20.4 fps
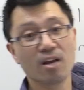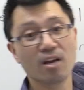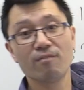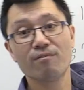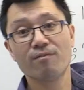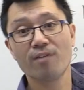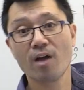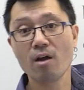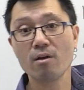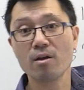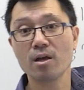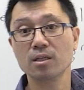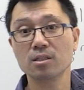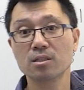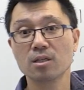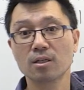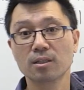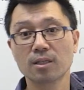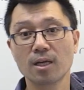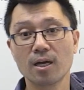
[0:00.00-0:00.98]

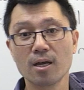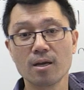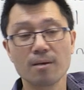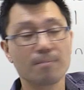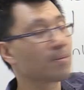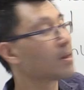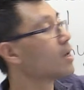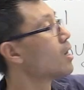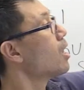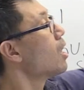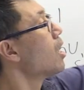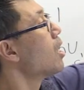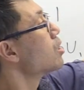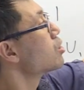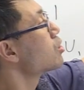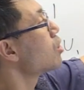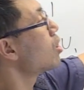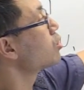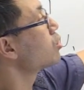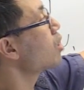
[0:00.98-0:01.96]
invariant, okay?
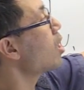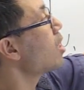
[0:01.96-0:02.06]
So it